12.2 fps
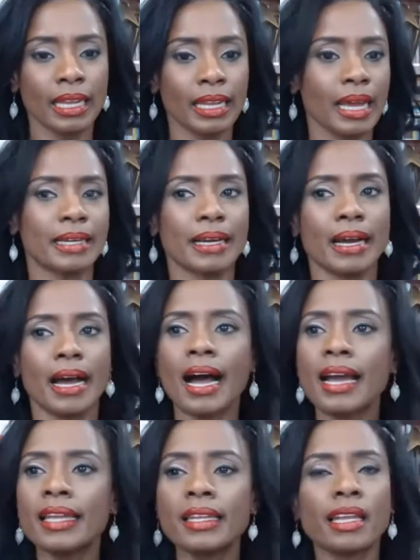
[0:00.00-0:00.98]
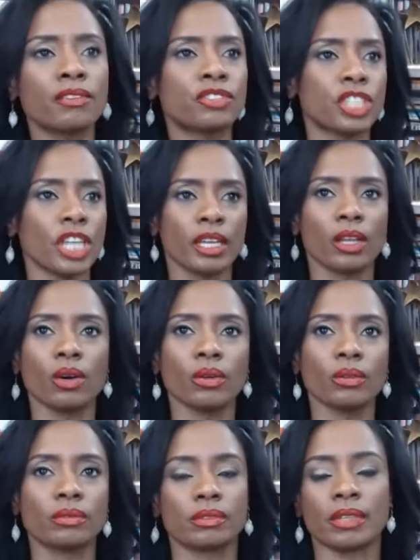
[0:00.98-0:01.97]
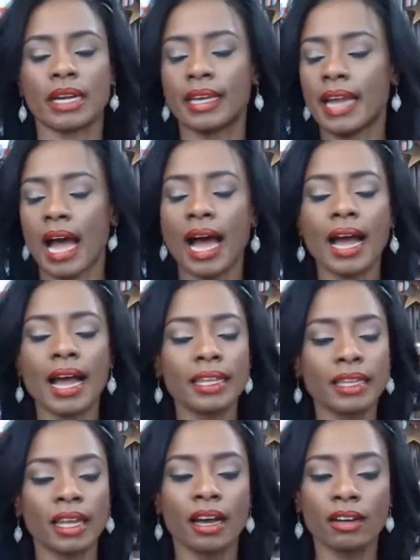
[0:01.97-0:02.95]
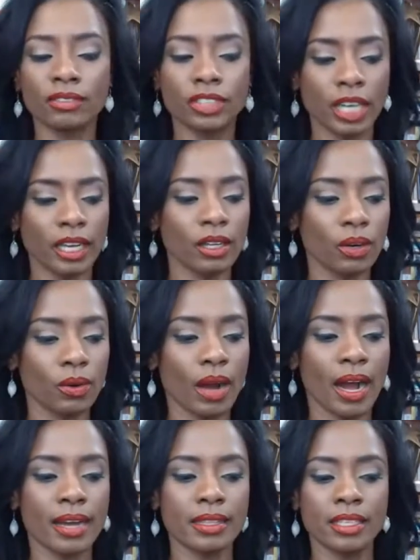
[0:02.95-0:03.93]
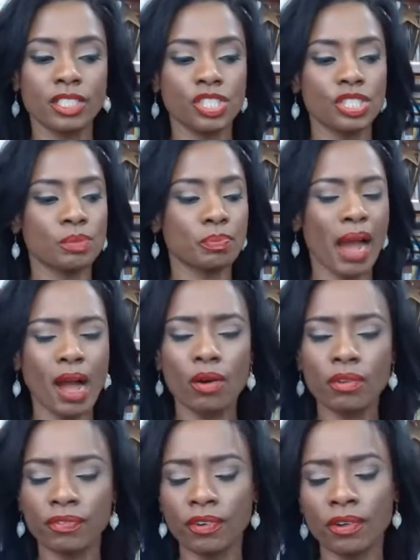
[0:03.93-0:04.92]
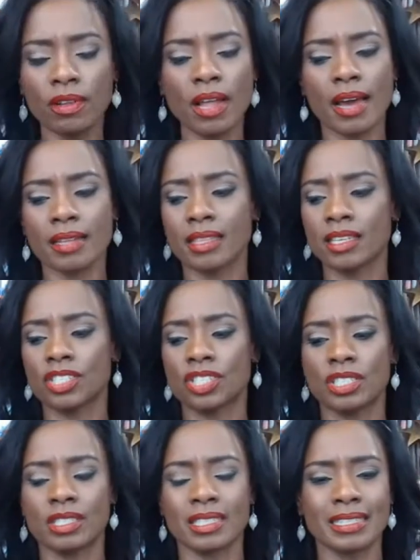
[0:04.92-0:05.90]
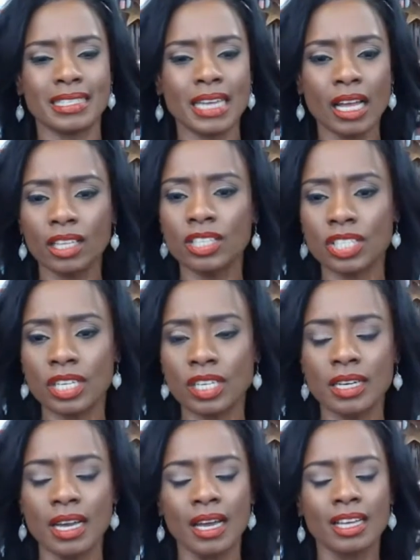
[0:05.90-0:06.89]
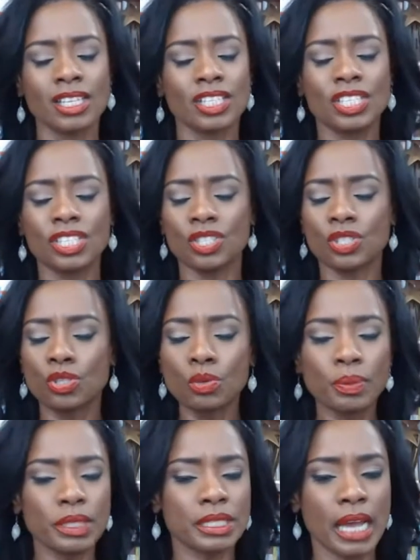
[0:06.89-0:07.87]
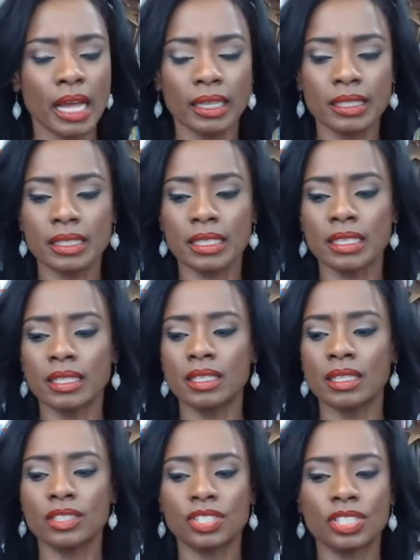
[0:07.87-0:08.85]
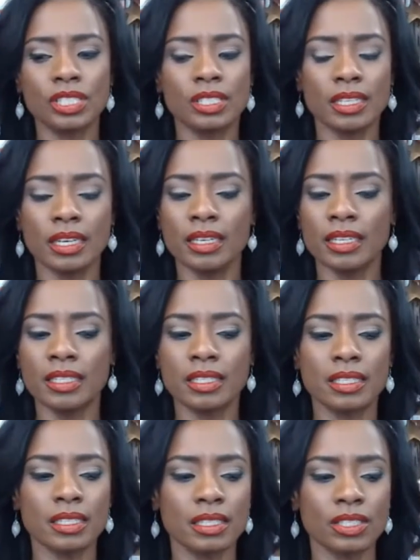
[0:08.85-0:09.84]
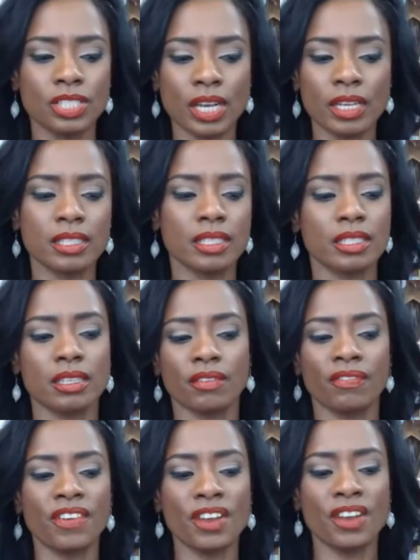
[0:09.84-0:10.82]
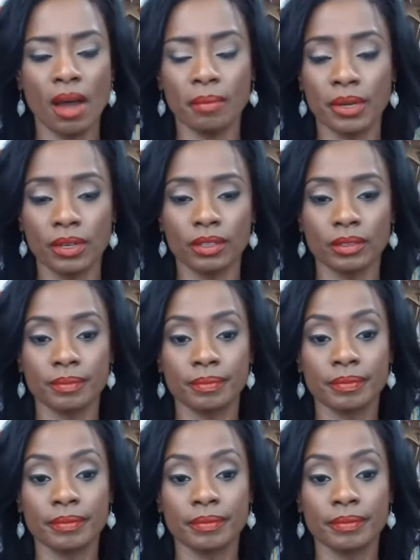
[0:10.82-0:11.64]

Like, I love J-Lo, right? I love J-Lo. I think she's powerful. I think she's intelligent. She's super talented. She is just phenomenal.